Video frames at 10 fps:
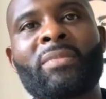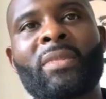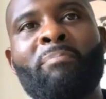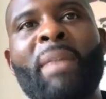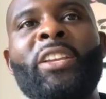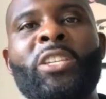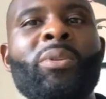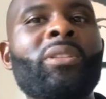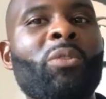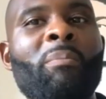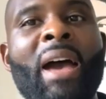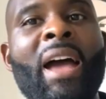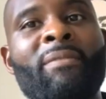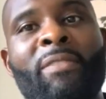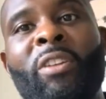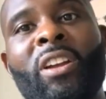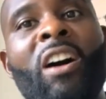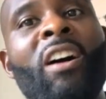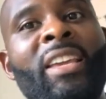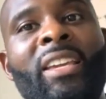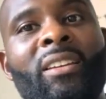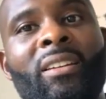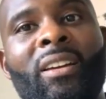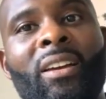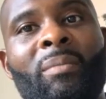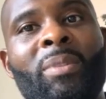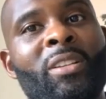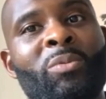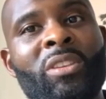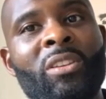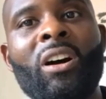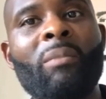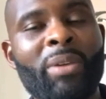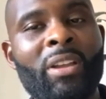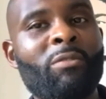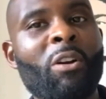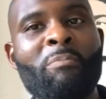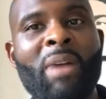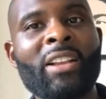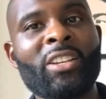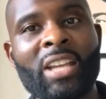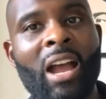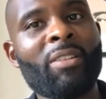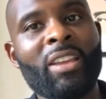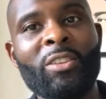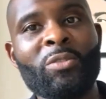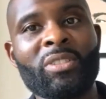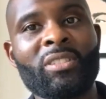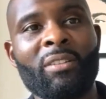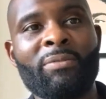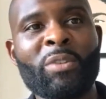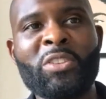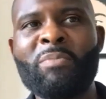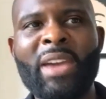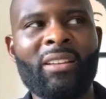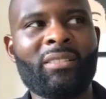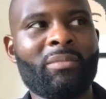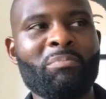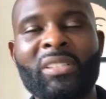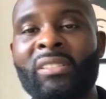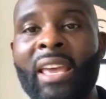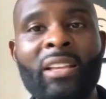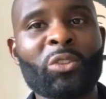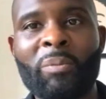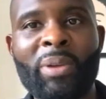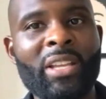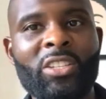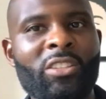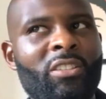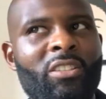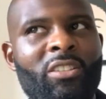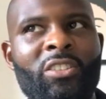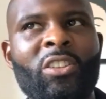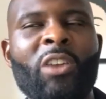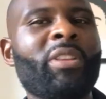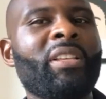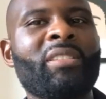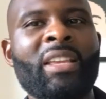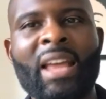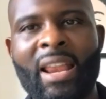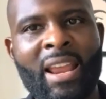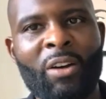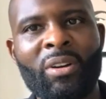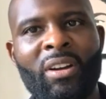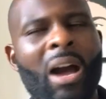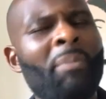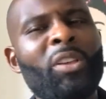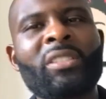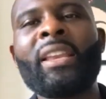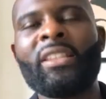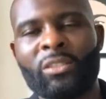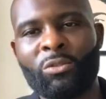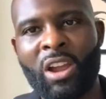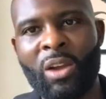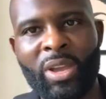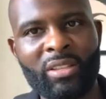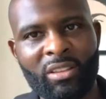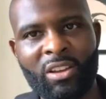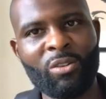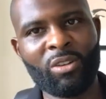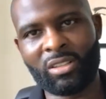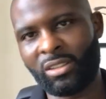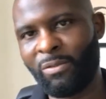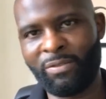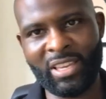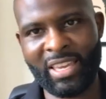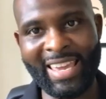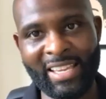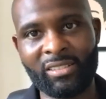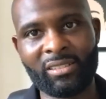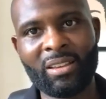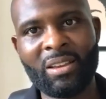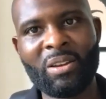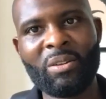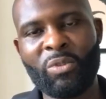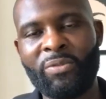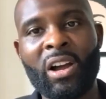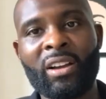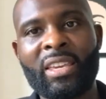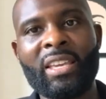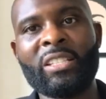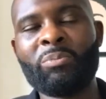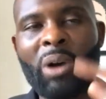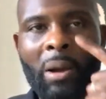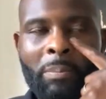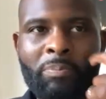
made you into a man very early. Because when you got a big grown man shouting at you and stuff, when you make mistakes on the pitch, you don't really see that now. I'm not saying it's the right way to go, because I don't think it is with young kids, but